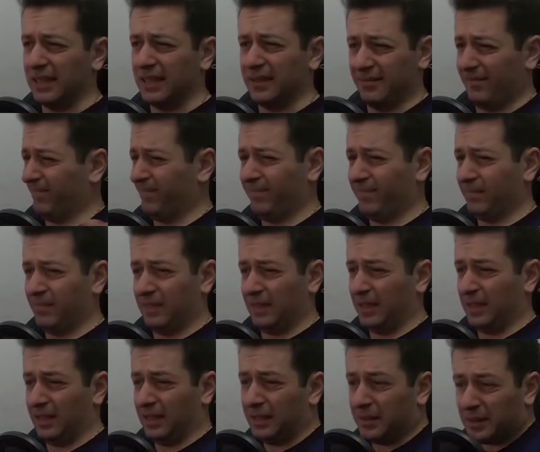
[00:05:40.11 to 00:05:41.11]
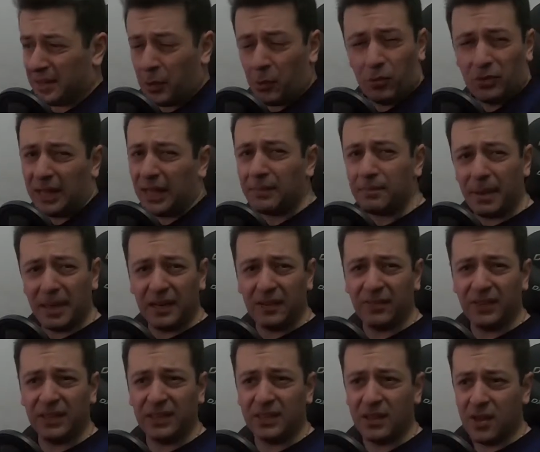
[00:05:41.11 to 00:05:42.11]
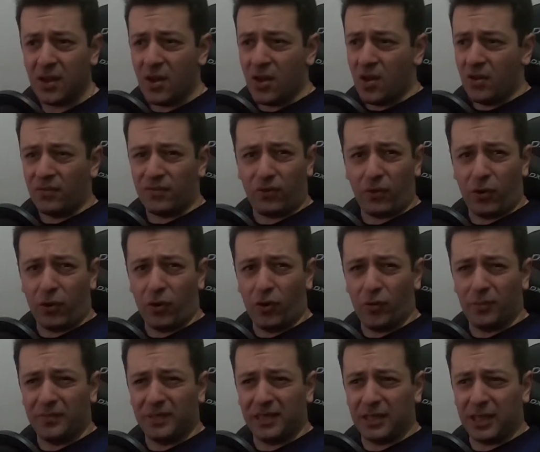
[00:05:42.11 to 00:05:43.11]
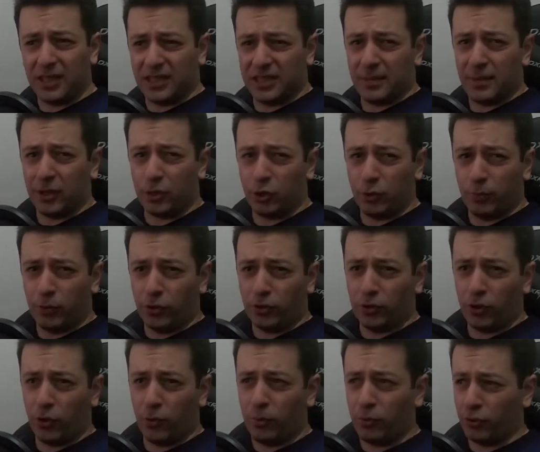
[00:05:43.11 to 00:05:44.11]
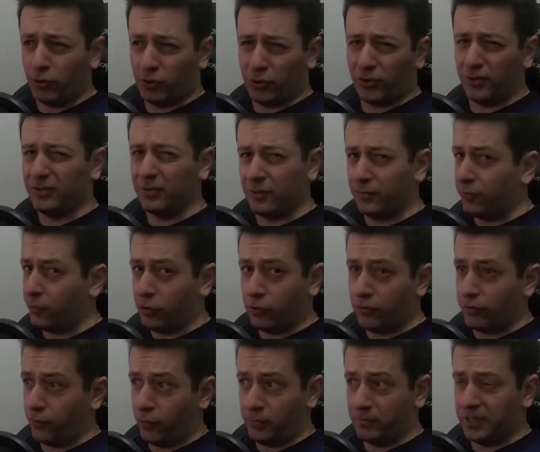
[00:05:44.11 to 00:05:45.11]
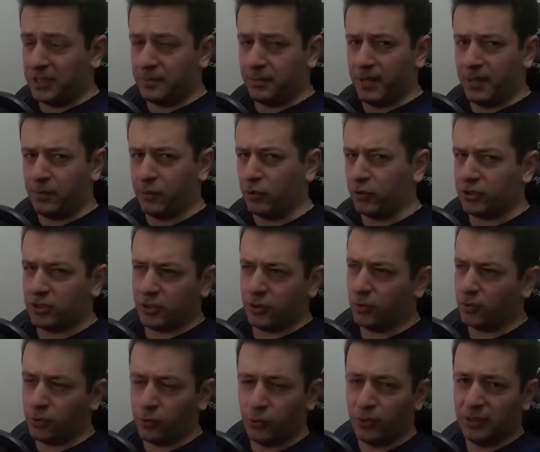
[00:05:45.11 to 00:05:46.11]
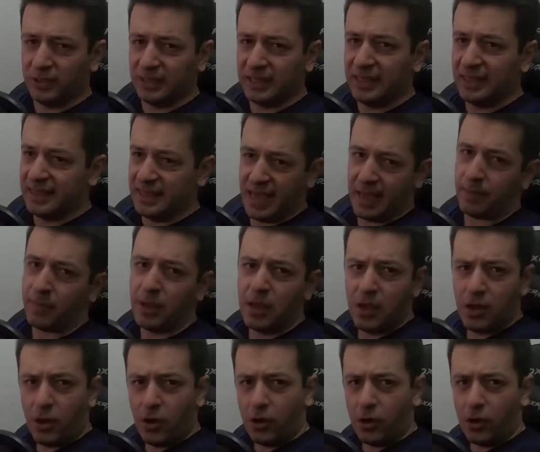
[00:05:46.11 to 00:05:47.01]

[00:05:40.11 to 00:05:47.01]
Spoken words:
they will not benefit from the HDMI 2.0 port or from display port, so you will need them